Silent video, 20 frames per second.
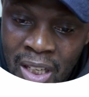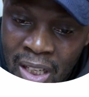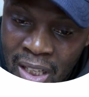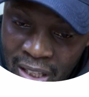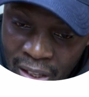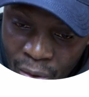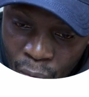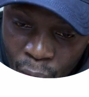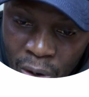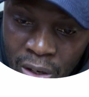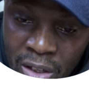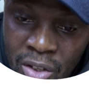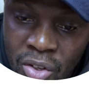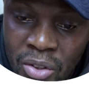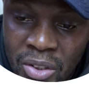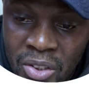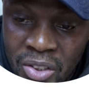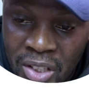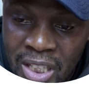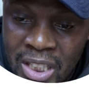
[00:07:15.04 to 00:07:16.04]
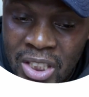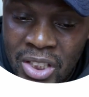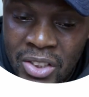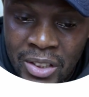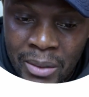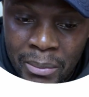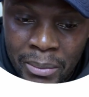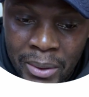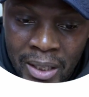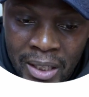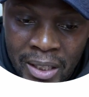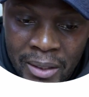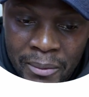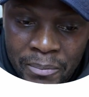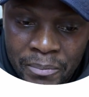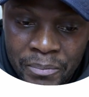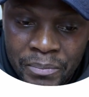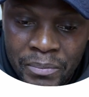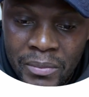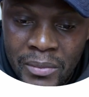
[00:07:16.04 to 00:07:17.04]
They want your transcript.
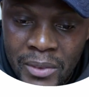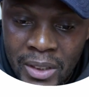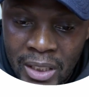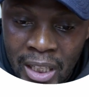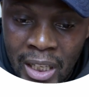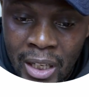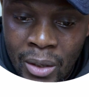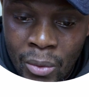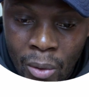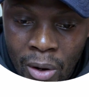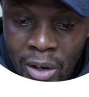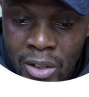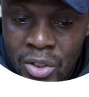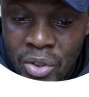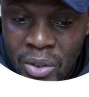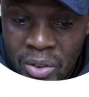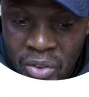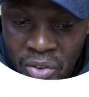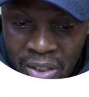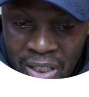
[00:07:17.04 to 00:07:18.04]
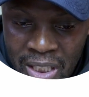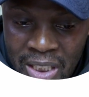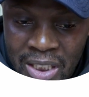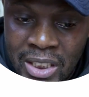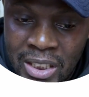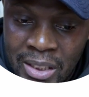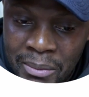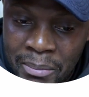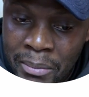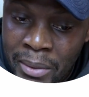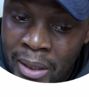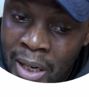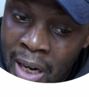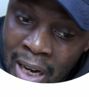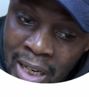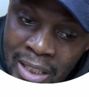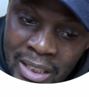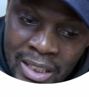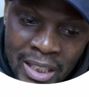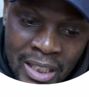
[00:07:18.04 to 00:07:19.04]
They want your transcript.
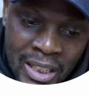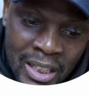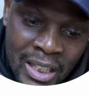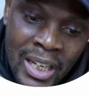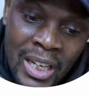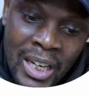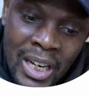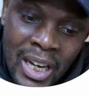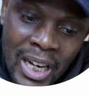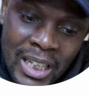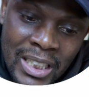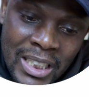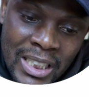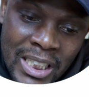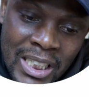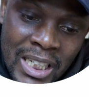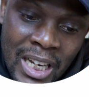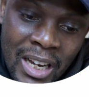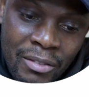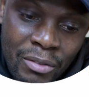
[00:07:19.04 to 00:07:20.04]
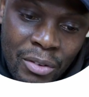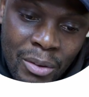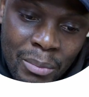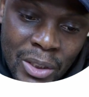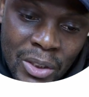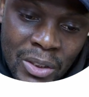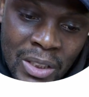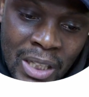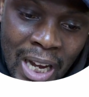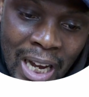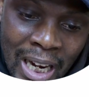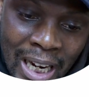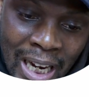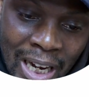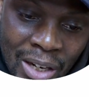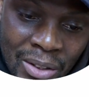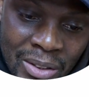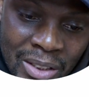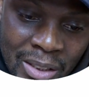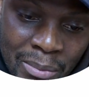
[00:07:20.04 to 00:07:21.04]
But additional information:
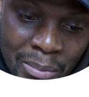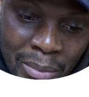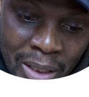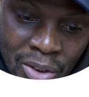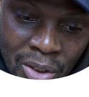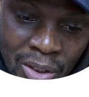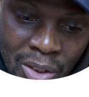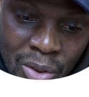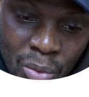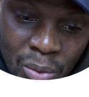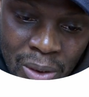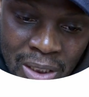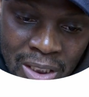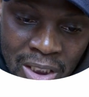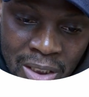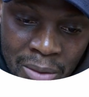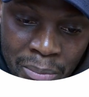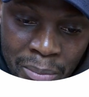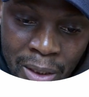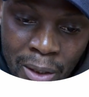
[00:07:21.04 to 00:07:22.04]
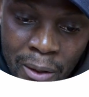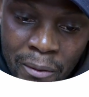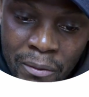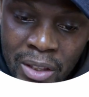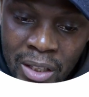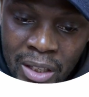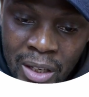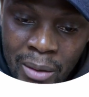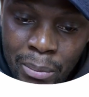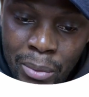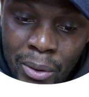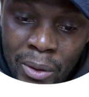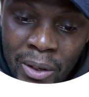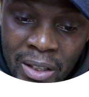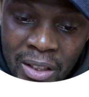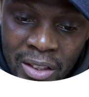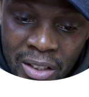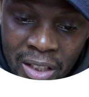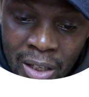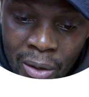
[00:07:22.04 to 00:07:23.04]
accounting majors with GPA of
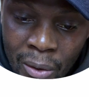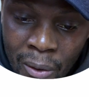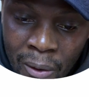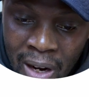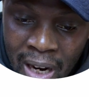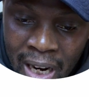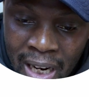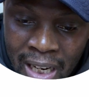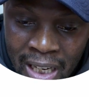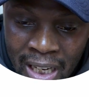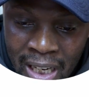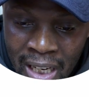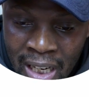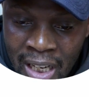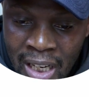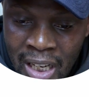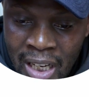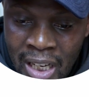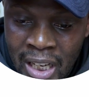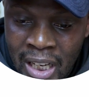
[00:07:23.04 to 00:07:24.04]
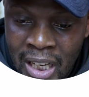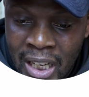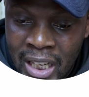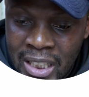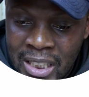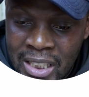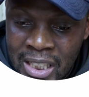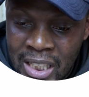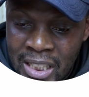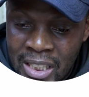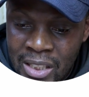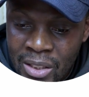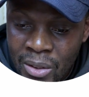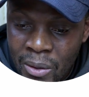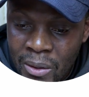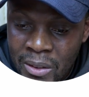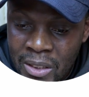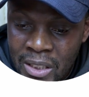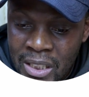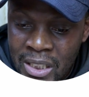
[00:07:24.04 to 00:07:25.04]
3.3 or higher in certain
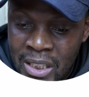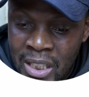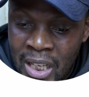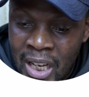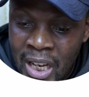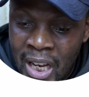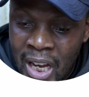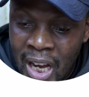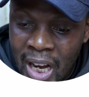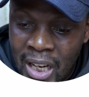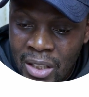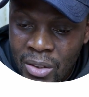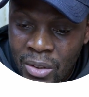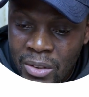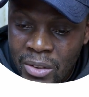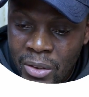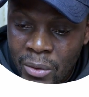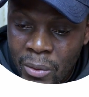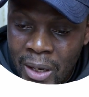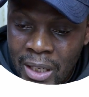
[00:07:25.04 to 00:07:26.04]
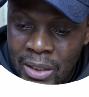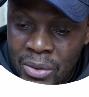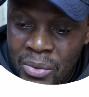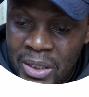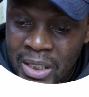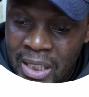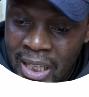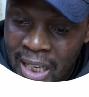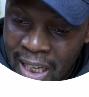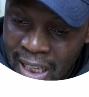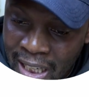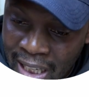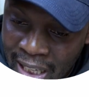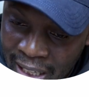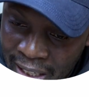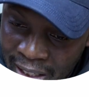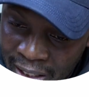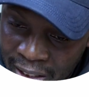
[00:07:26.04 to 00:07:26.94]
courses are not required to take